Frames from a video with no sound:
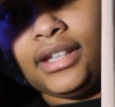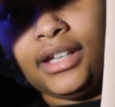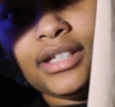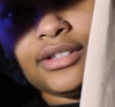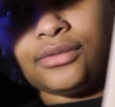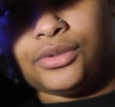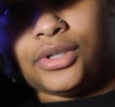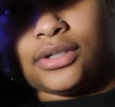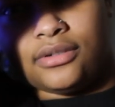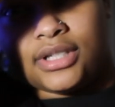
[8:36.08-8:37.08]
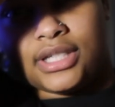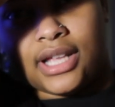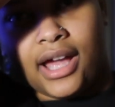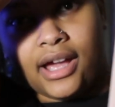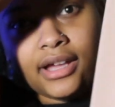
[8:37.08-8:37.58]
It has the ruching on the
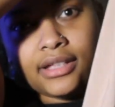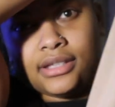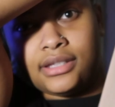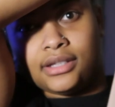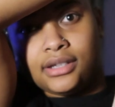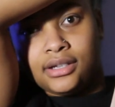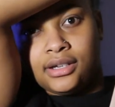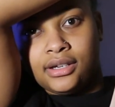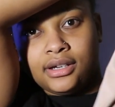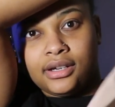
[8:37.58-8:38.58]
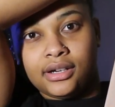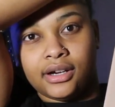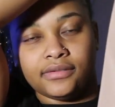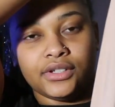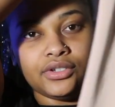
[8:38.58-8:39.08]
sides
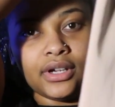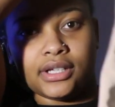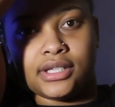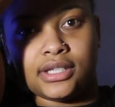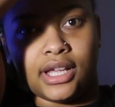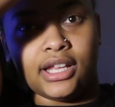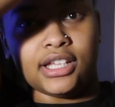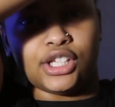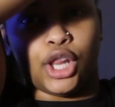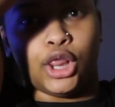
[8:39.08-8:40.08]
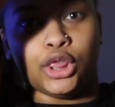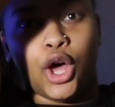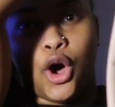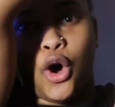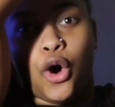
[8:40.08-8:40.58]
of the dress, and it's
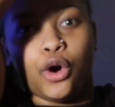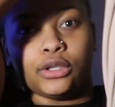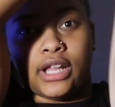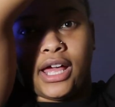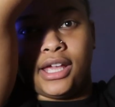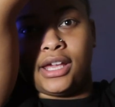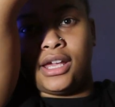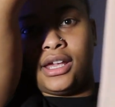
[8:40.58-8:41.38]
long, like